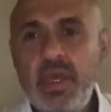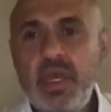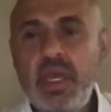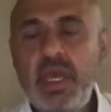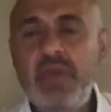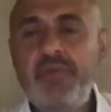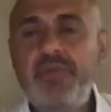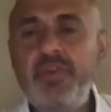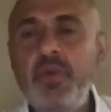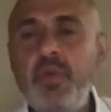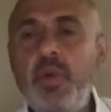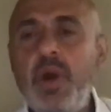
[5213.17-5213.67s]

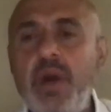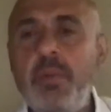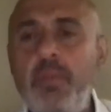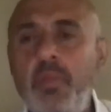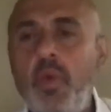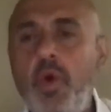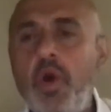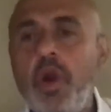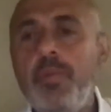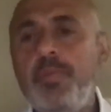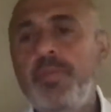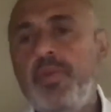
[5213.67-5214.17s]
If you want
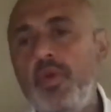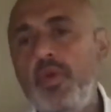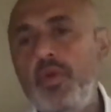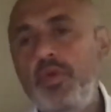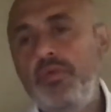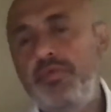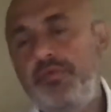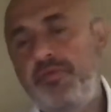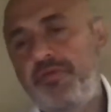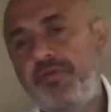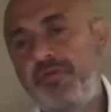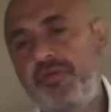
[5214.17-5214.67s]
more
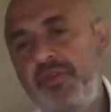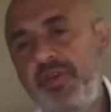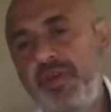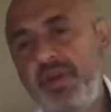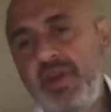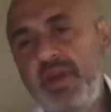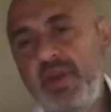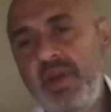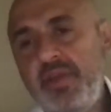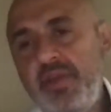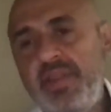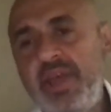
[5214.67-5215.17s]
proof
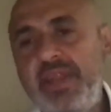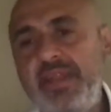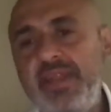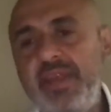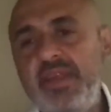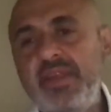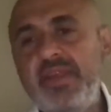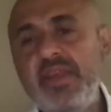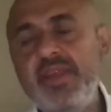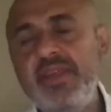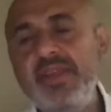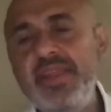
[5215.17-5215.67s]
that
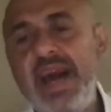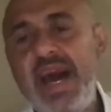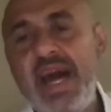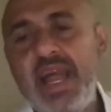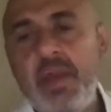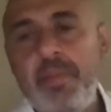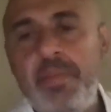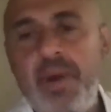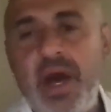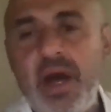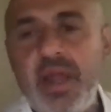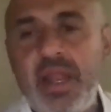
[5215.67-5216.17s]
this is not
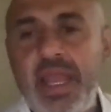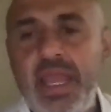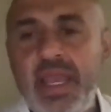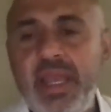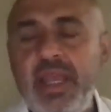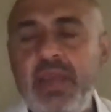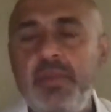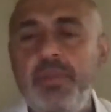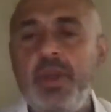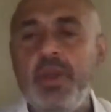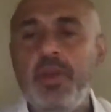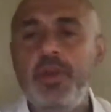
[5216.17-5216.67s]
about
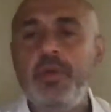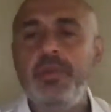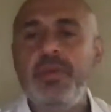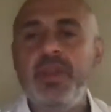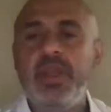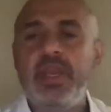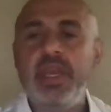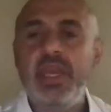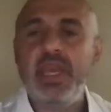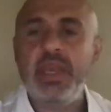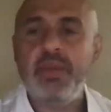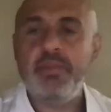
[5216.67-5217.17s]
any mere human
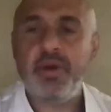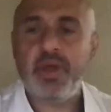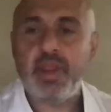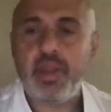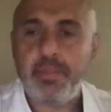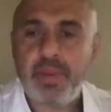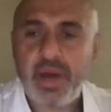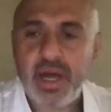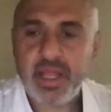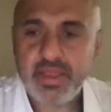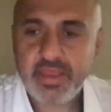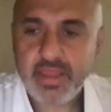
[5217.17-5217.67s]
king, but
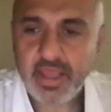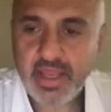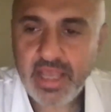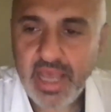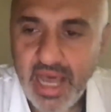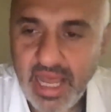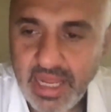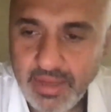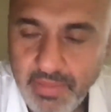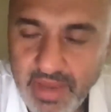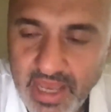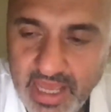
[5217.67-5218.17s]
about the
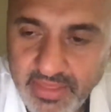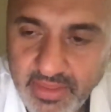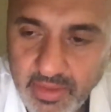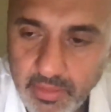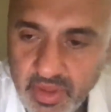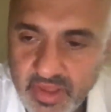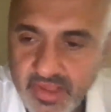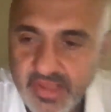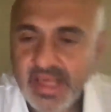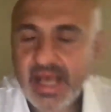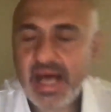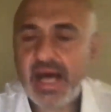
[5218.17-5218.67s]
God-man, the
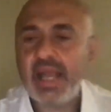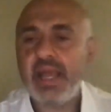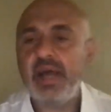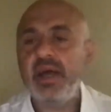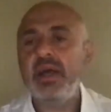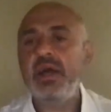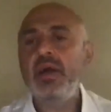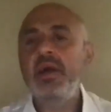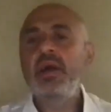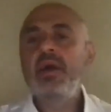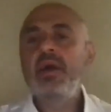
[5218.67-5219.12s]
Messiah,